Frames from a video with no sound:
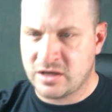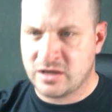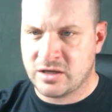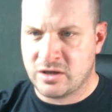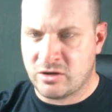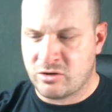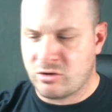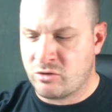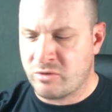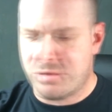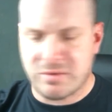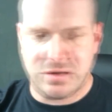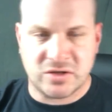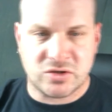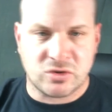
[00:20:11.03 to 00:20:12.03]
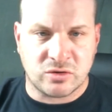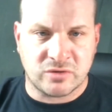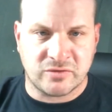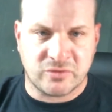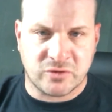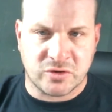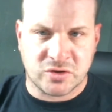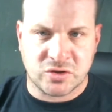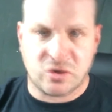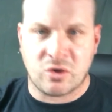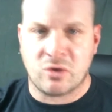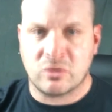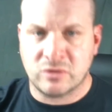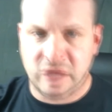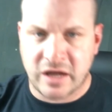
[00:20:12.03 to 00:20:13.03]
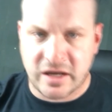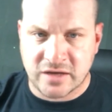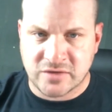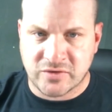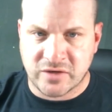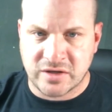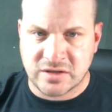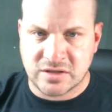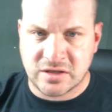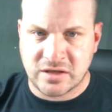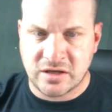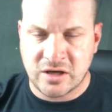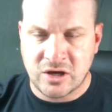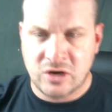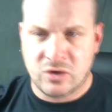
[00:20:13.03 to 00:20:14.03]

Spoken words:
or maybe an Assault Enforcer only has Frenzy,